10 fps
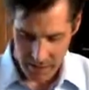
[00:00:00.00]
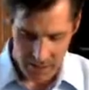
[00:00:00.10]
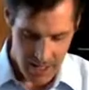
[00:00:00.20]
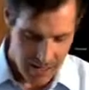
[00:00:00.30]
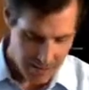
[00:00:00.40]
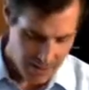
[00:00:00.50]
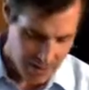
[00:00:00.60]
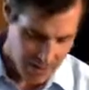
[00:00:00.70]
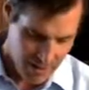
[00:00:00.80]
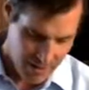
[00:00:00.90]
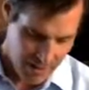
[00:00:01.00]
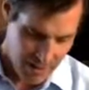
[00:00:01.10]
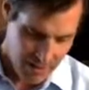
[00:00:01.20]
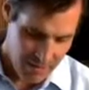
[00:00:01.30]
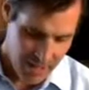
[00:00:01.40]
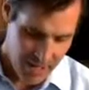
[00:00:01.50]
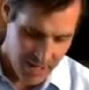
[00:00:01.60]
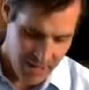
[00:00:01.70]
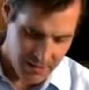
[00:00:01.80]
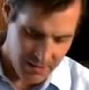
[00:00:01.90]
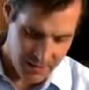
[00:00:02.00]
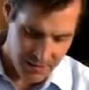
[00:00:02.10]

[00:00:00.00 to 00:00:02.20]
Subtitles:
depth. And then I'm going to add